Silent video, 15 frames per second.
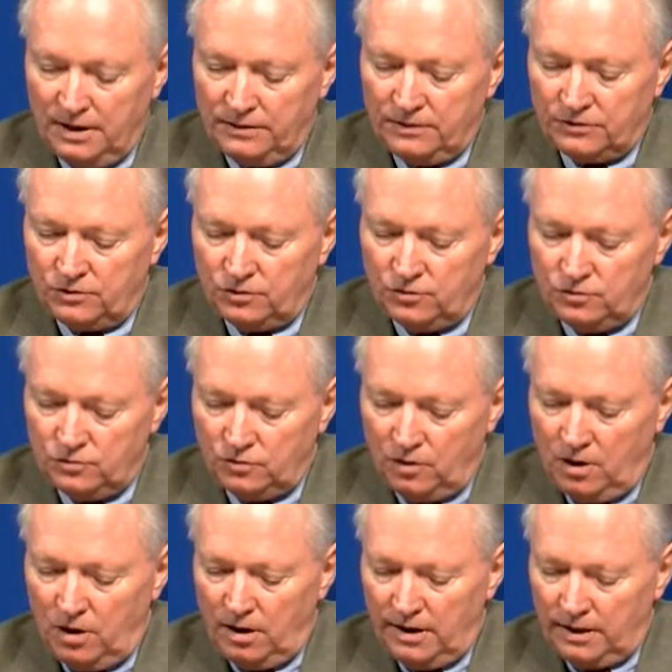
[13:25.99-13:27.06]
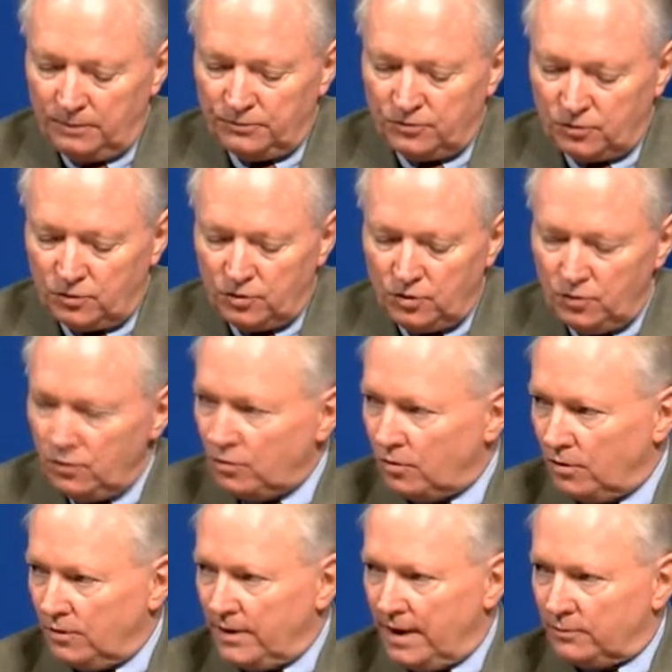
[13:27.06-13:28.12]
that the new law helped to
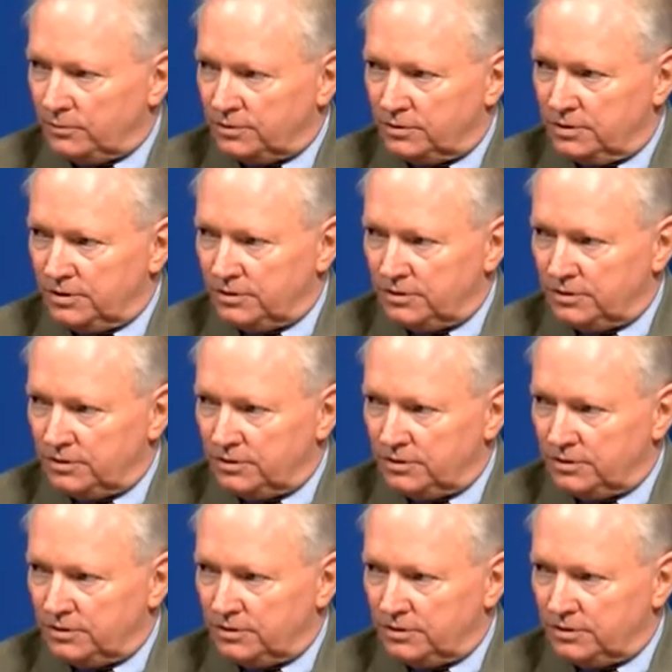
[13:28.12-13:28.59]
cure, and that was